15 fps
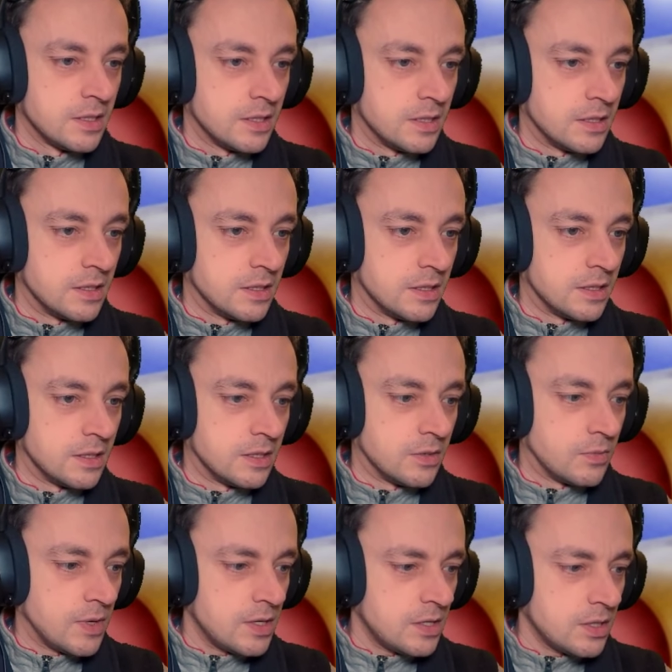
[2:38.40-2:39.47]
Where
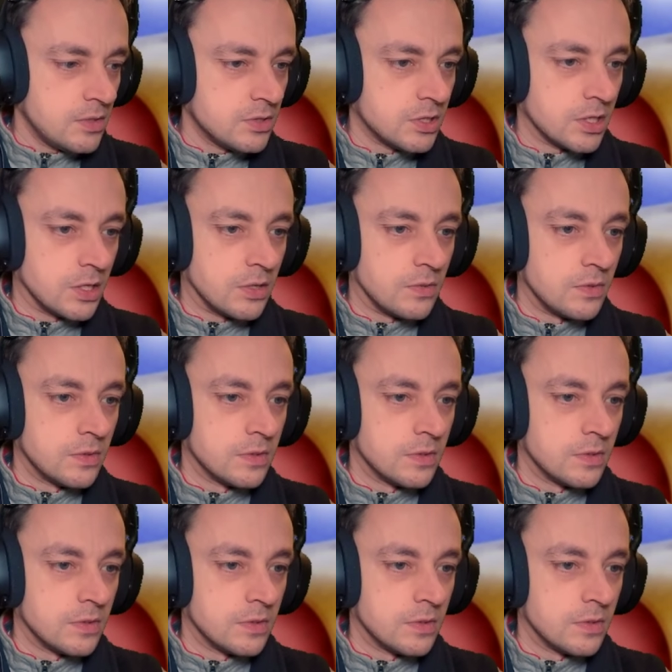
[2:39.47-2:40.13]
do those go?